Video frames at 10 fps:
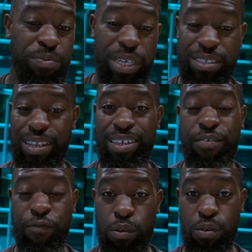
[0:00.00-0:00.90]
basically the
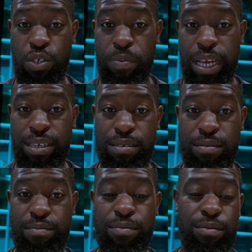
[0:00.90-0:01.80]
photo specs.
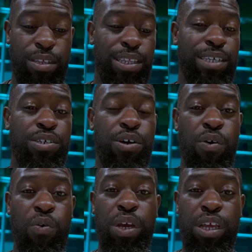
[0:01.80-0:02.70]
Let's
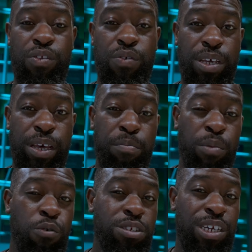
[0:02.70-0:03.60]
go into the
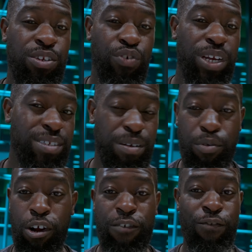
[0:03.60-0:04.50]
most interesting
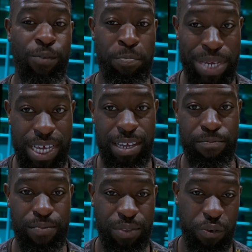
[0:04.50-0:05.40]
part for me,
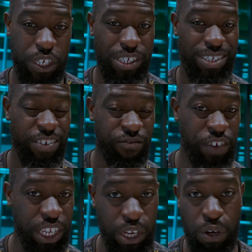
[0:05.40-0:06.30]
which is the
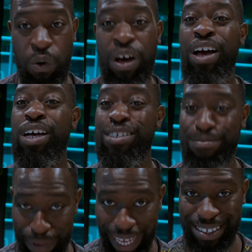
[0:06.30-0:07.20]
video
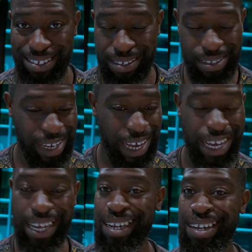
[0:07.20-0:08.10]
specs.
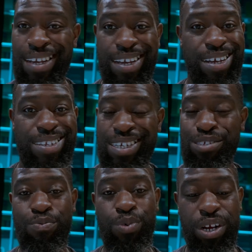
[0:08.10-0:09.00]
And
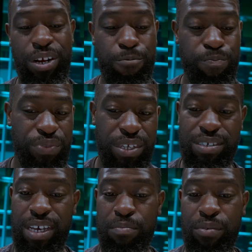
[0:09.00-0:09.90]
that's where this
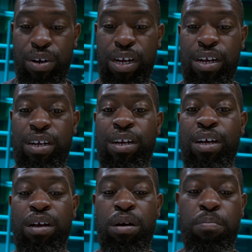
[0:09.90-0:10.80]
camera
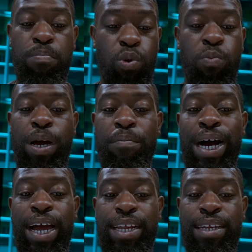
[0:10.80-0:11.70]
blew my
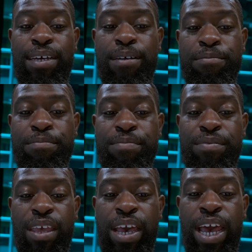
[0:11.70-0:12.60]
mind.
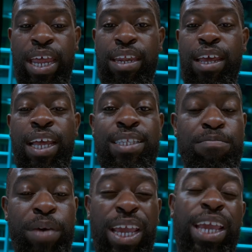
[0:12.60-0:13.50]
And it's
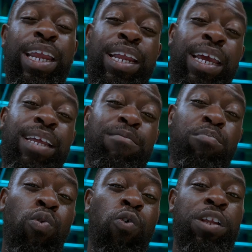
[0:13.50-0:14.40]
making it
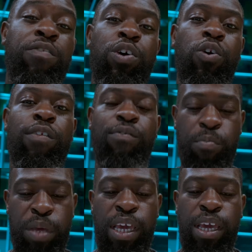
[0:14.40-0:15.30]
more difficult for
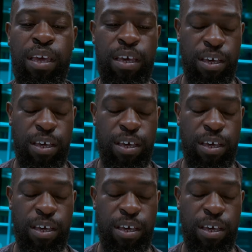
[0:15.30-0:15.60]
me